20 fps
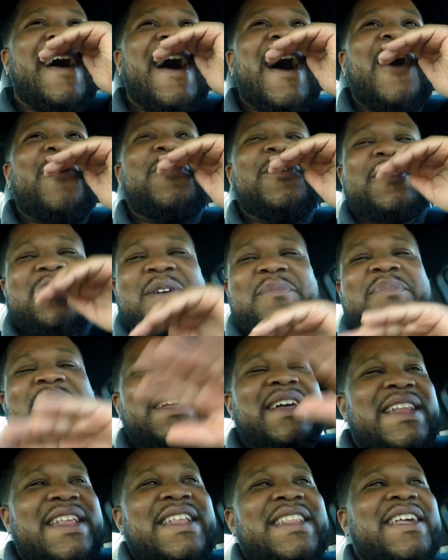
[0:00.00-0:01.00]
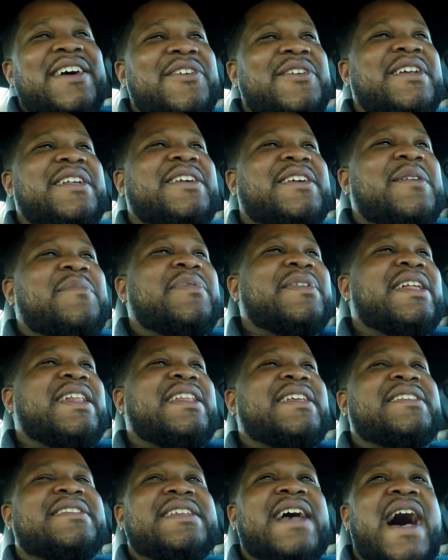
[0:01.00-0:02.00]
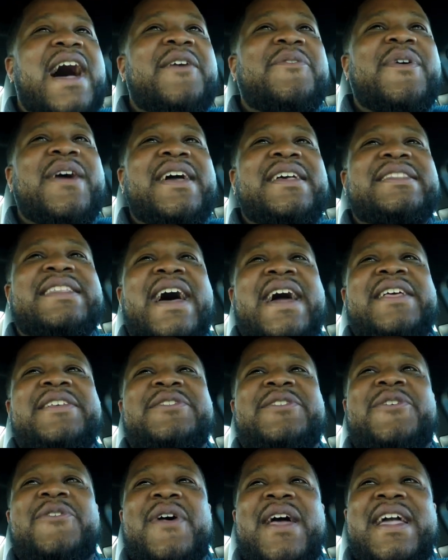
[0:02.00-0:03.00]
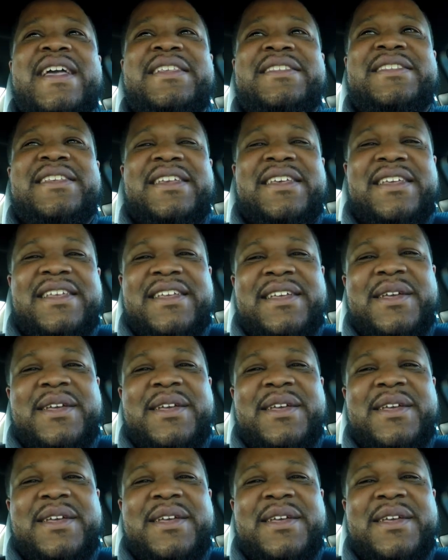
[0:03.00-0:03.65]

I was literally completely sideways. That is crazy.